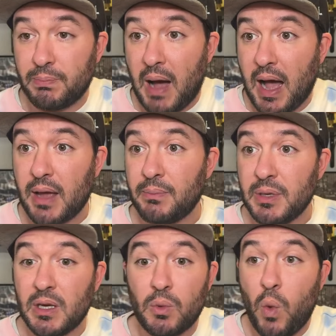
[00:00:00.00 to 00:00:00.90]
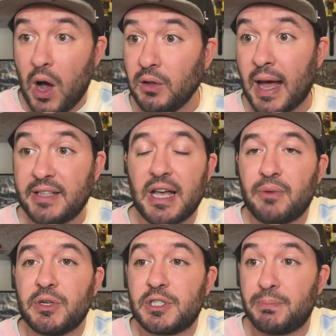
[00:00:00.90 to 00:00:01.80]
by being well-liked
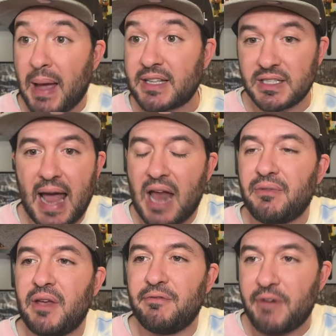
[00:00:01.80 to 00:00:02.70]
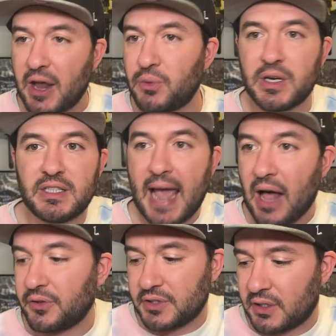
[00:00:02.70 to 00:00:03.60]
and respected out of a veteran,
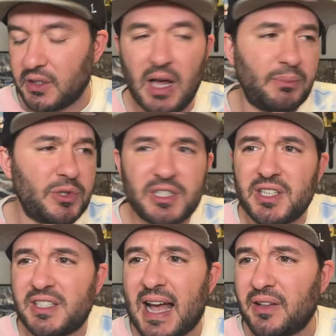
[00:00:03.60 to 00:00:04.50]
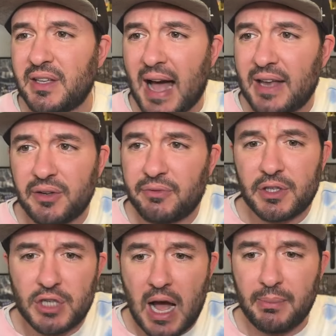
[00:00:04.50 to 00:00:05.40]
talented club, which is exactly kind of the
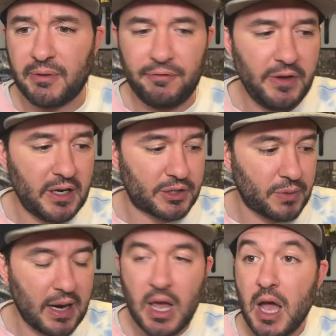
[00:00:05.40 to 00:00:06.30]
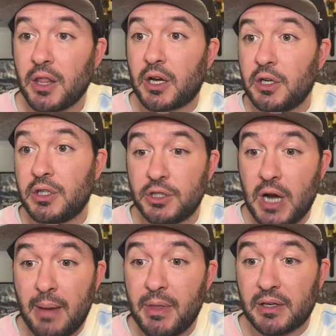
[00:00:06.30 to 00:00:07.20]
job in Phoenix, right? The
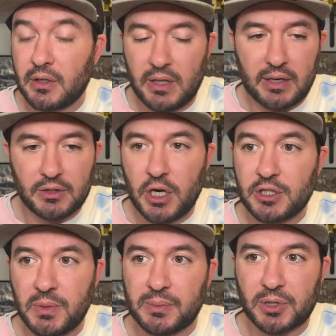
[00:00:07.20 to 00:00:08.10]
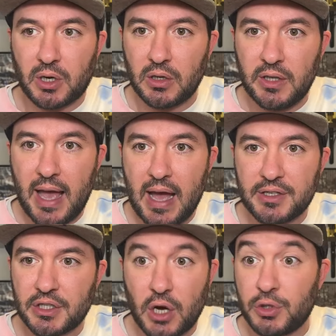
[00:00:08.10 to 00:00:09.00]
job that Chauncey Billups currently
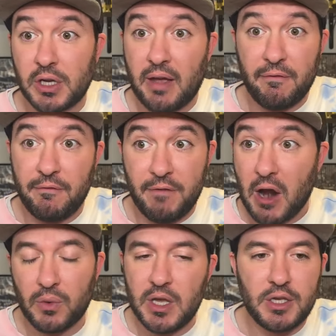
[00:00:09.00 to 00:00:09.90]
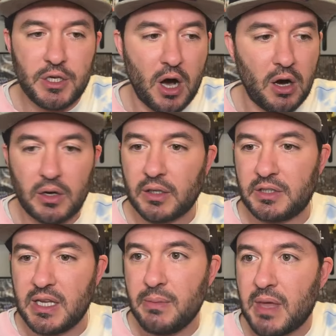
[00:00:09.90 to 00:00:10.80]
has, coaching a very young
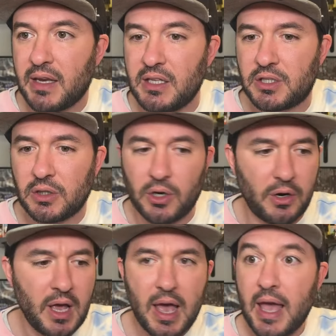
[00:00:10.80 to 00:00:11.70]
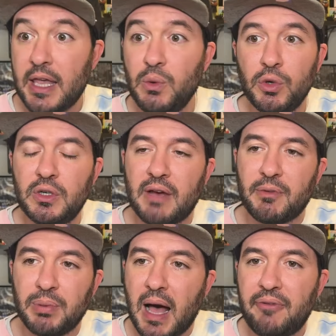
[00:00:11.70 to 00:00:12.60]
team that needs to learn, he wouldn't have
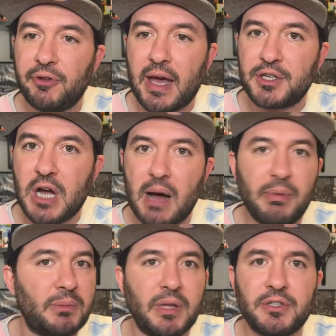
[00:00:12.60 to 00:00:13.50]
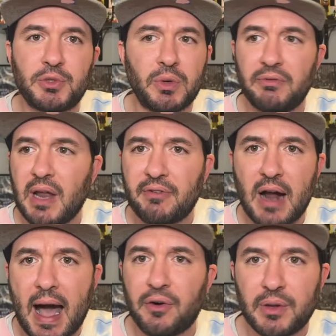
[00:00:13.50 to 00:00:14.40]
applied for that job, and the Blazers would have never
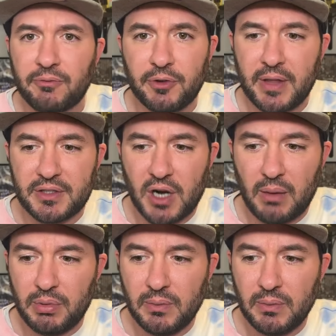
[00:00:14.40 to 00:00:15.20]
hired him for that job.